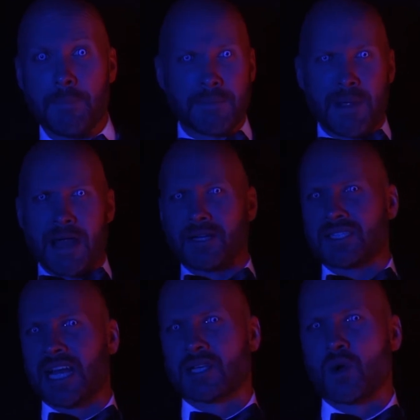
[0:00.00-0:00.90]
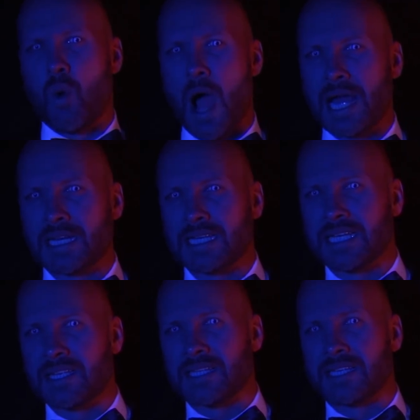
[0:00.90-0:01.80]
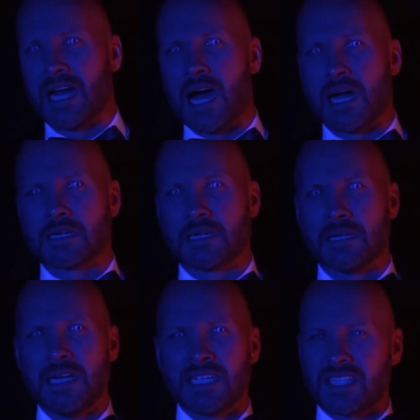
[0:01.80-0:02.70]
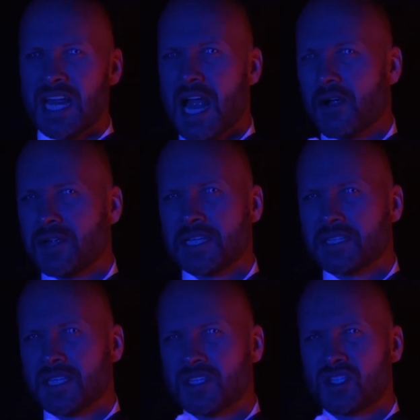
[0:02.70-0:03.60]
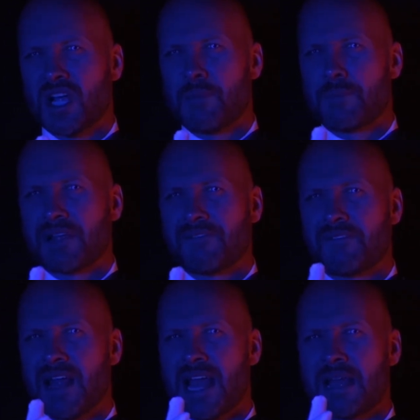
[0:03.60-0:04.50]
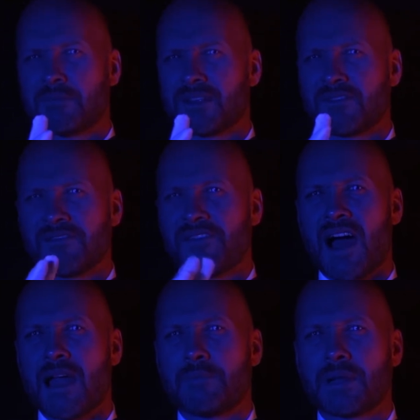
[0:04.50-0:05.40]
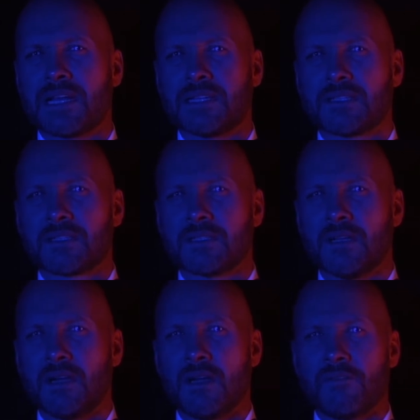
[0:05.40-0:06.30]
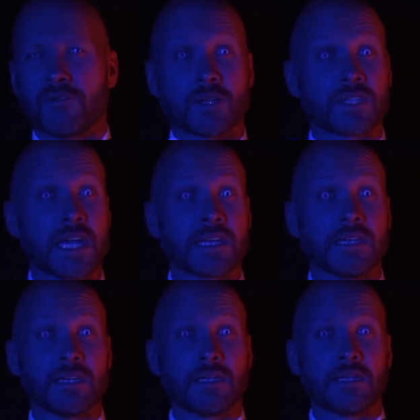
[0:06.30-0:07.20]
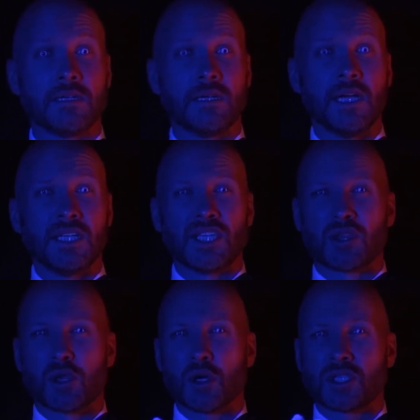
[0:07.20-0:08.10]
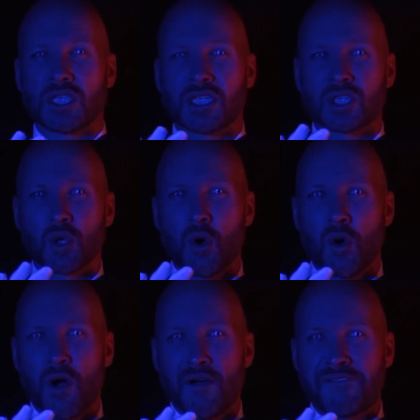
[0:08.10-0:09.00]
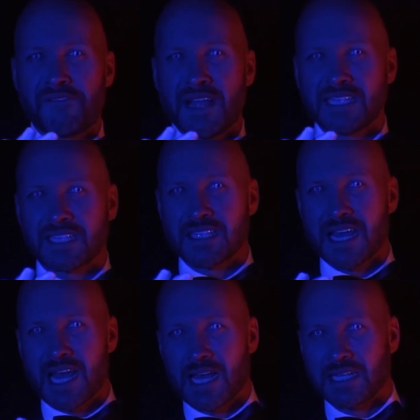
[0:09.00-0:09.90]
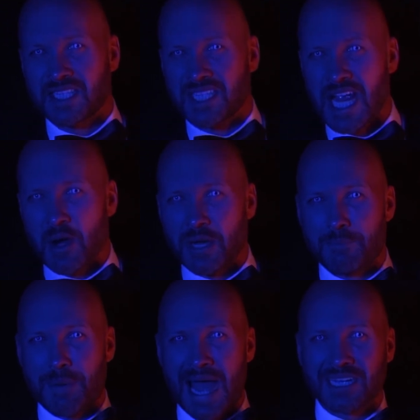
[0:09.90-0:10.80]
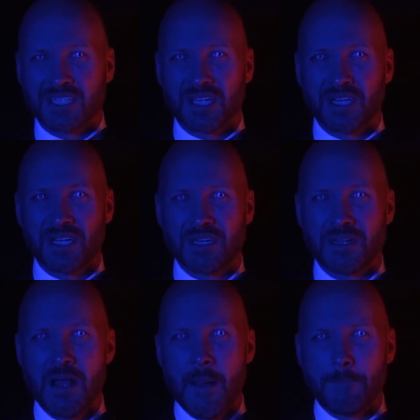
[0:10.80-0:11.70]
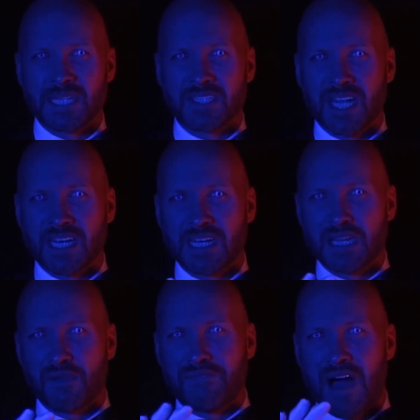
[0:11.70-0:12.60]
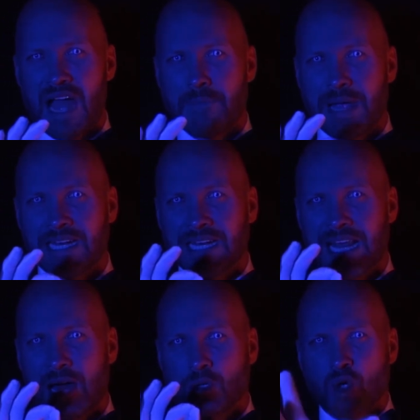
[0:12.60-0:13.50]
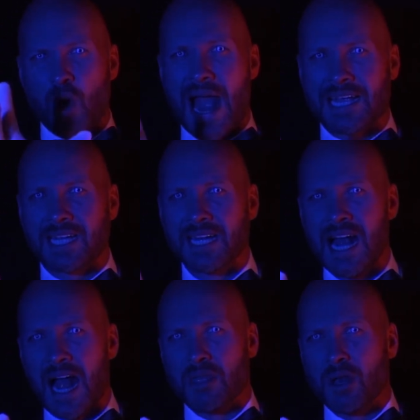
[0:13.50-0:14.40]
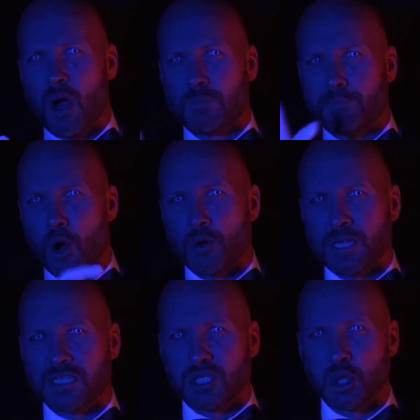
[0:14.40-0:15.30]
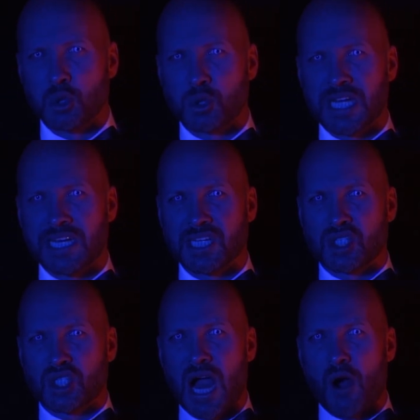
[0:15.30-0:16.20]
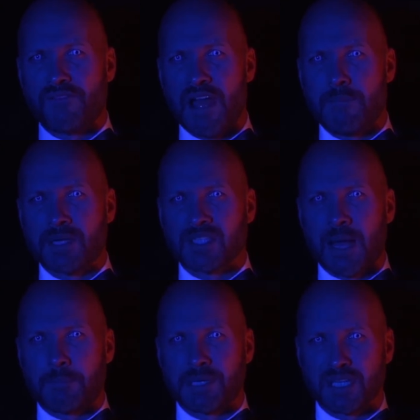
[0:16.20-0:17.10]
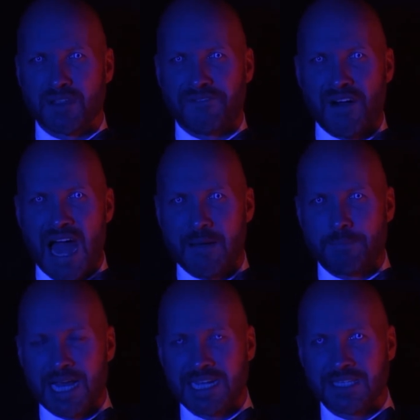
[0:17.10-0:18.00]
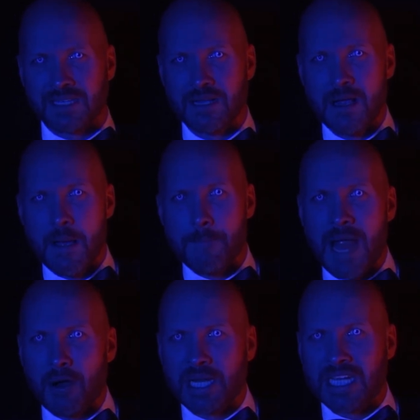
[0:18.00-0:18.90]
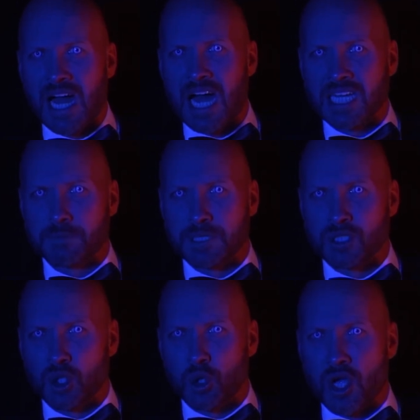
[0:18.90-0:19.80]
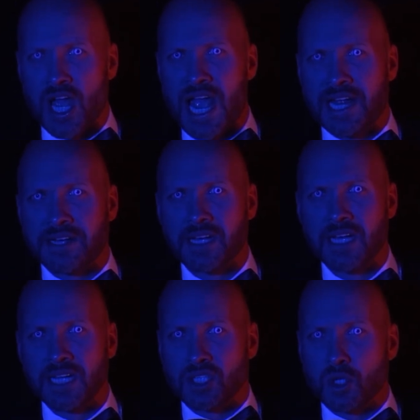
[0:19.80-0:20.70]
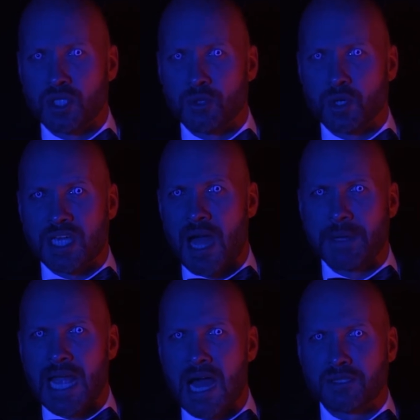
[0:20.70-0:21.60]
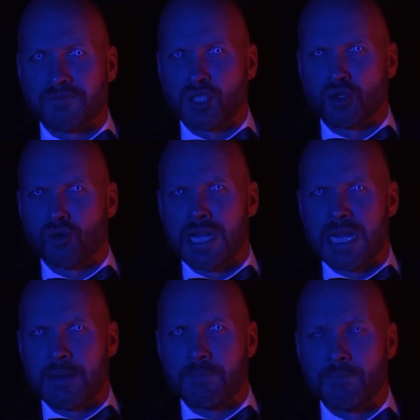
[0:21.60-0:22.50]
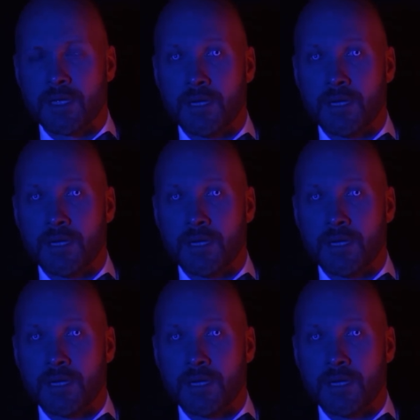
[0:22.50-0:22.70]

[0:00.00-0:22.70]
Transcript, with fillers: But Mary sat quietly in the dark, staring into the jumping flames of the fireplace. For a second, she thought she saw a face there, staring back at her. But suddenly the fire made a loud crack, and the log broke in two, sending a shower of embers up into the fireplace. Mary gasped and shook her head, as though she were coming out of a dream.